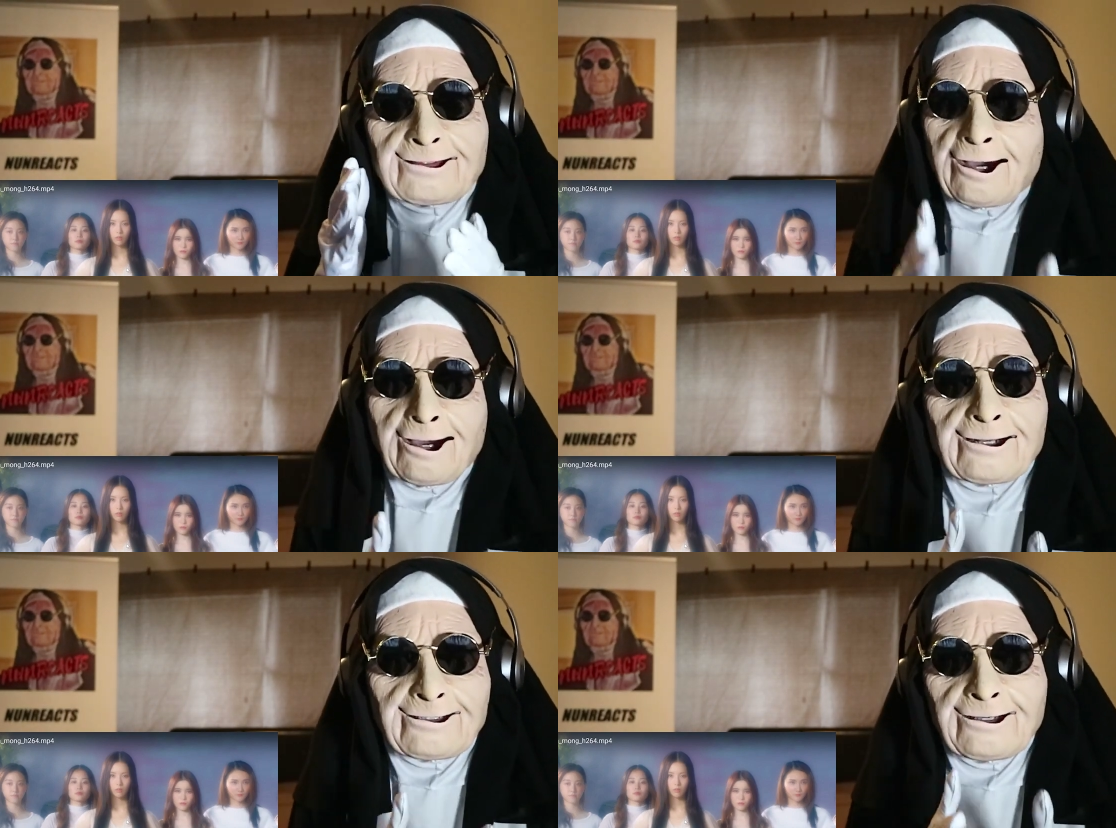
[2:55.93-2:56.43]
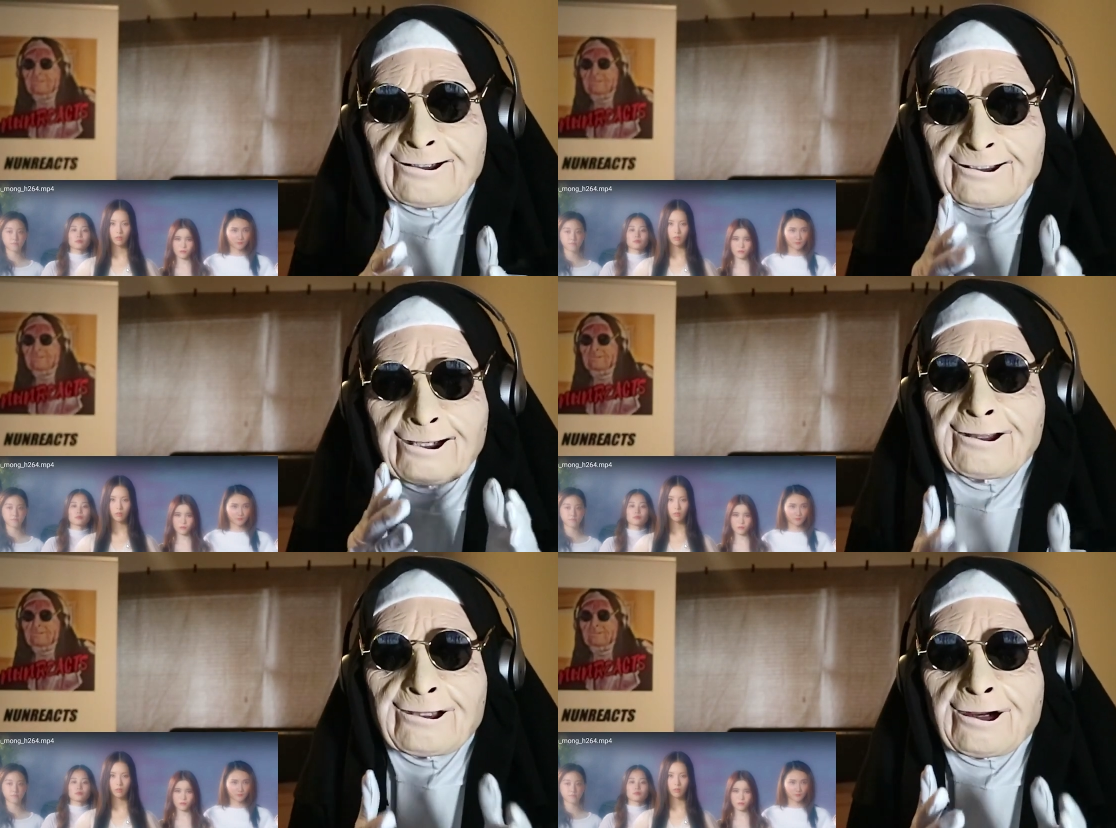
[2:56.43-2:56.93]
Speaker 1: that
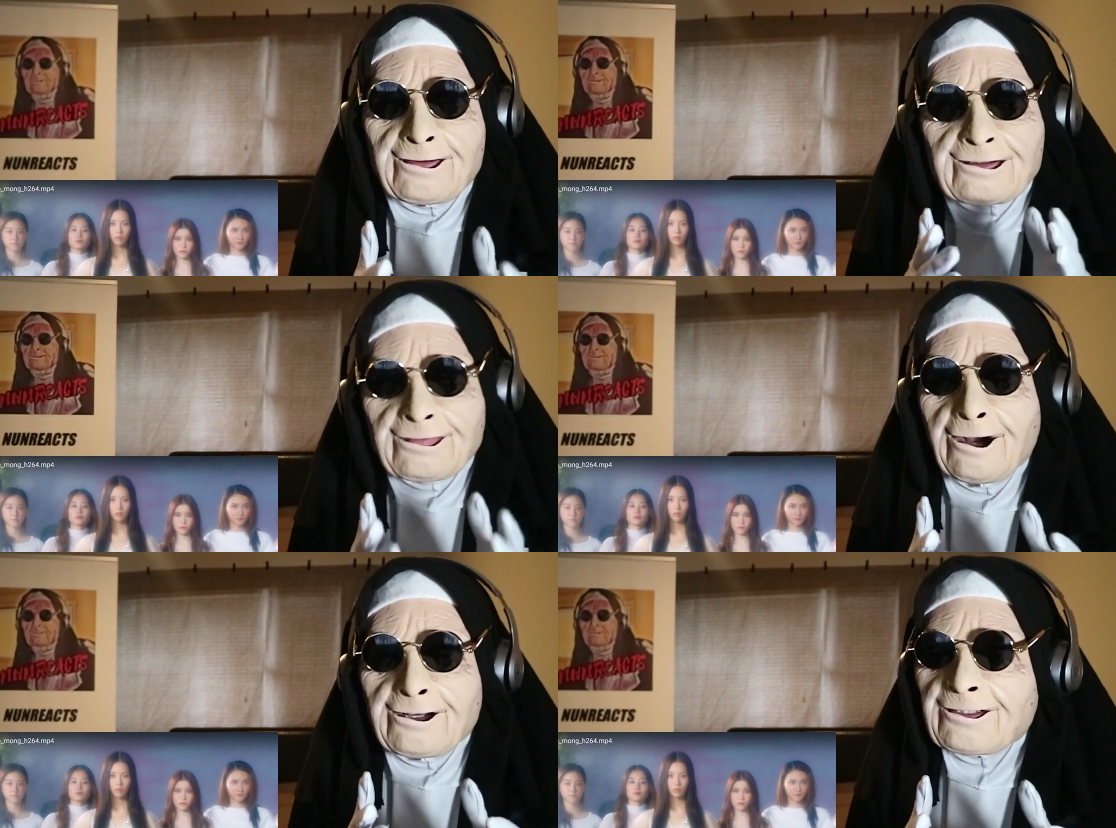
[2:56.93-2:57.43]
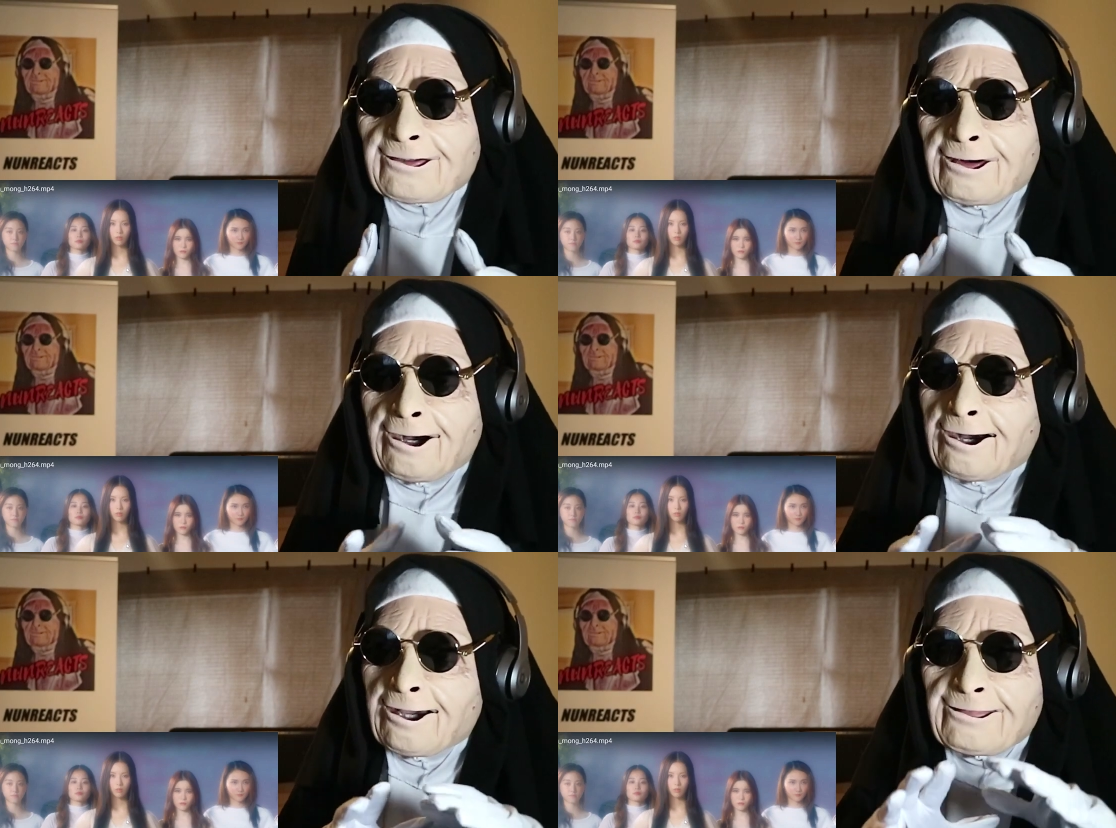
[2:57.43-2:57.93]
is in there as well,
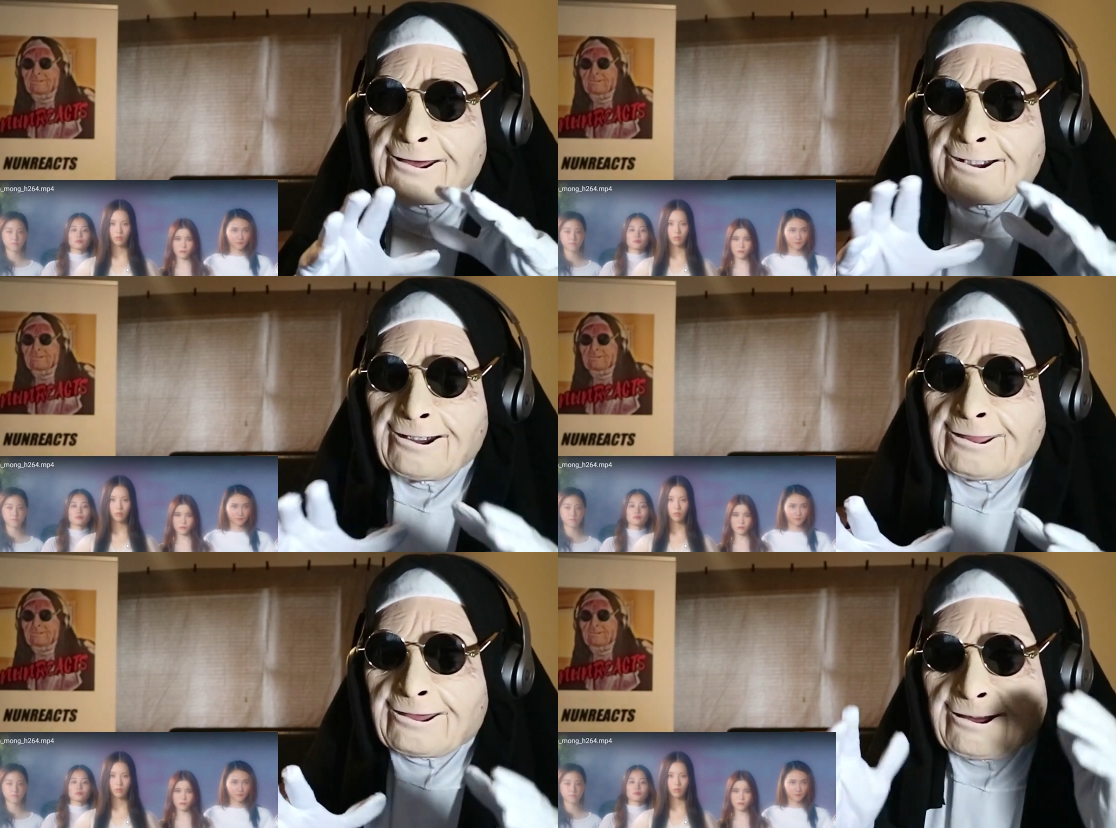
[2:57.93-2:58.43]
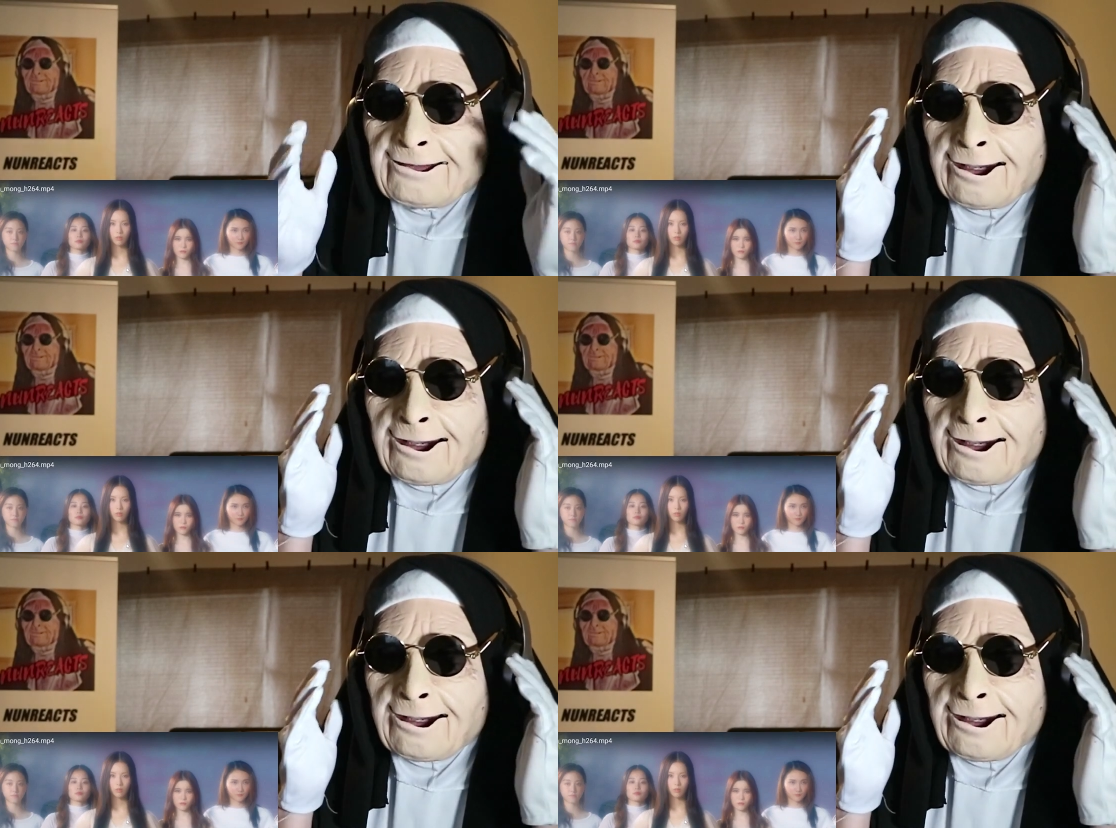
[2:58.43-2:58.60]
so I believe,